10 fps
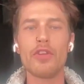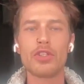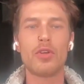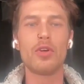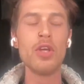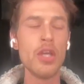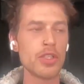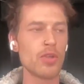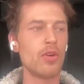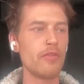of the door.
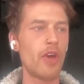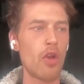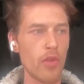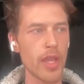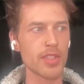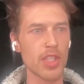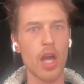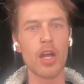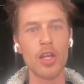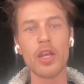So all of our rails
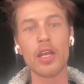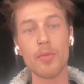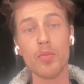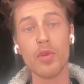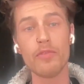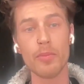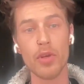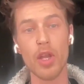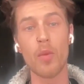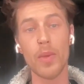are luckily
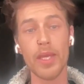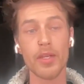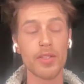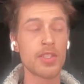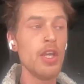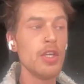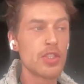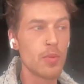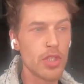movable on wheels. So